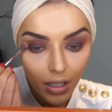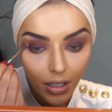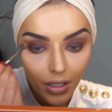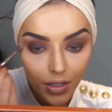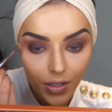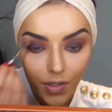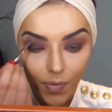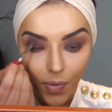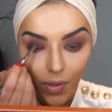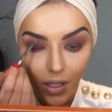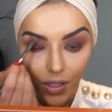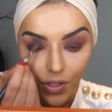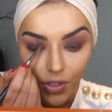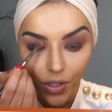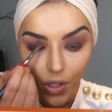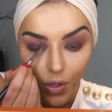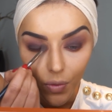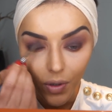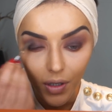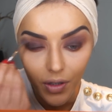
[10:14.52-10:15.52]
just because you
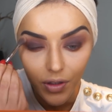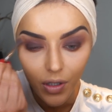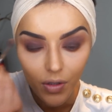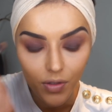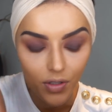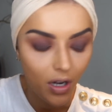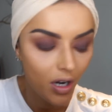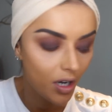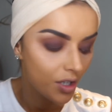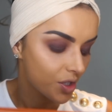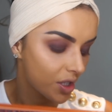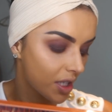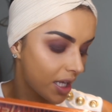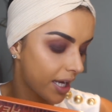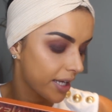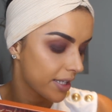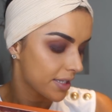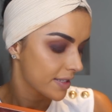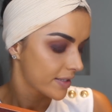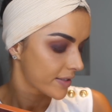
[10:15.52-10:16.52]
don't want those harsh
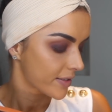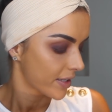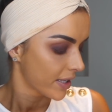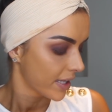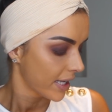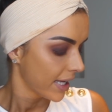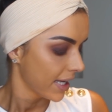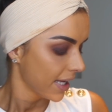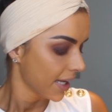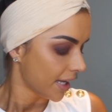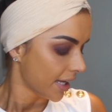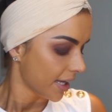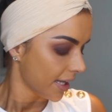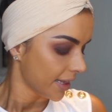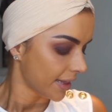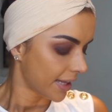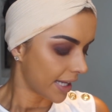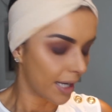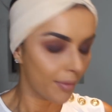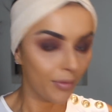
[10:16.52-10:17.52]
lines.
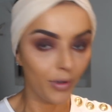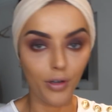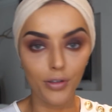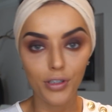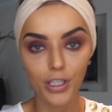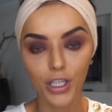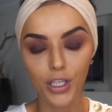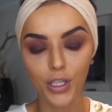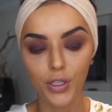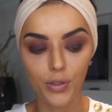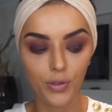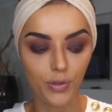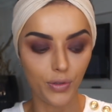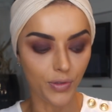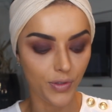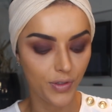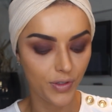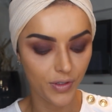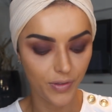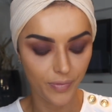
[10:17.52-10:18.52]
Then I'm going to
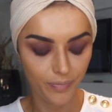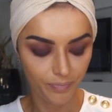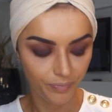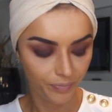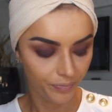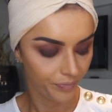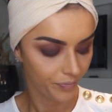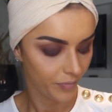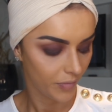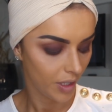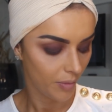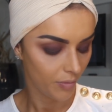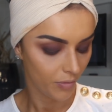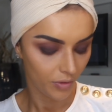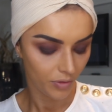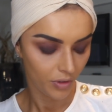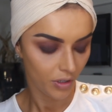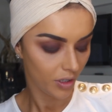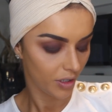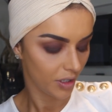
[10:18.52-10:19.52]
use, I'm
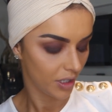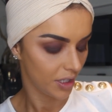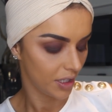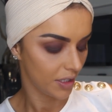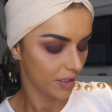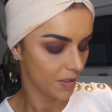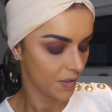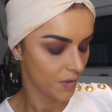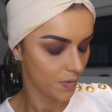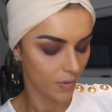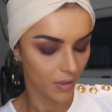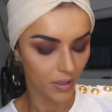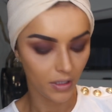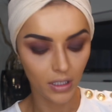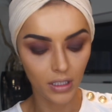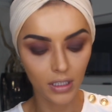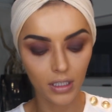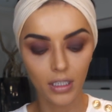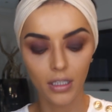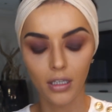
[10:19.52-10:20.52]
not going to need this
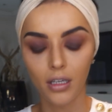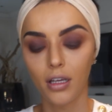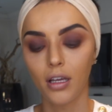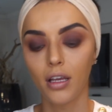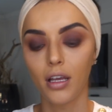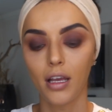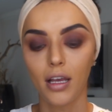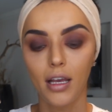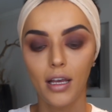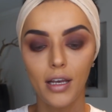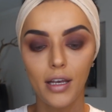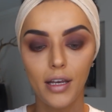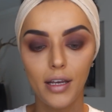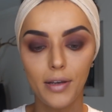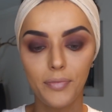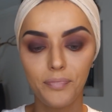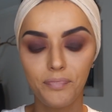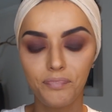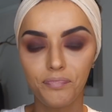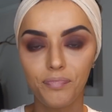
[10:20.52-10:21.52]

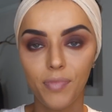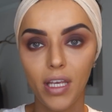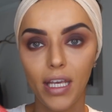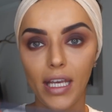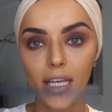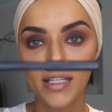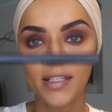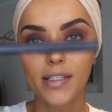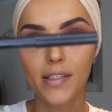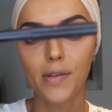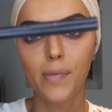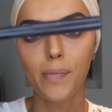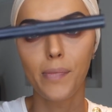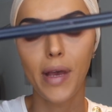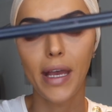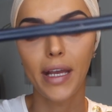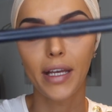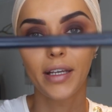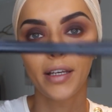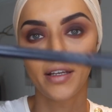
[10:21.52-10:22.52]
one, it's the
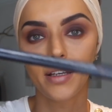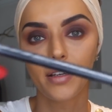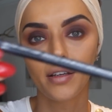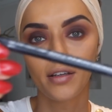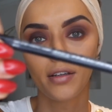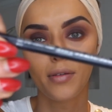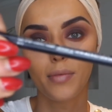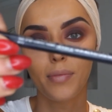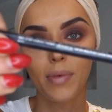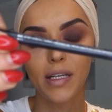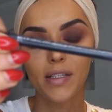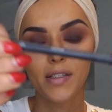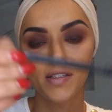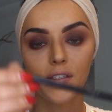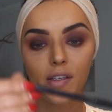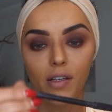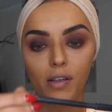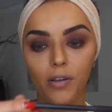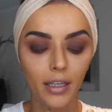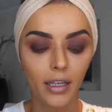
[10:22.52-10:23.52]
MAC
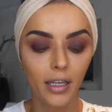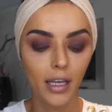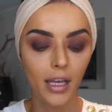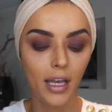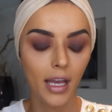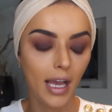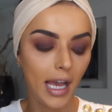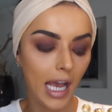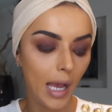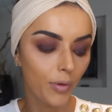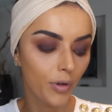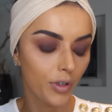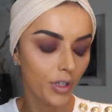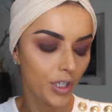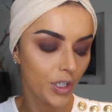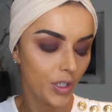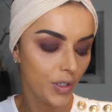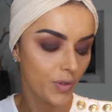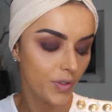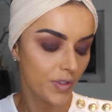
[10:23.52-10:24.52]
pencil. I'm
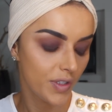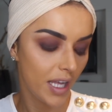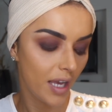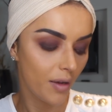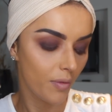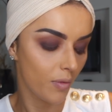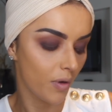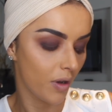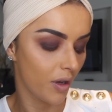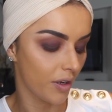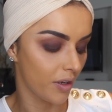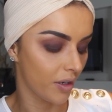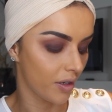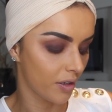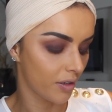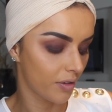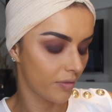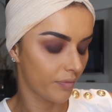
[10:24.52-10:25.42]
going to use that one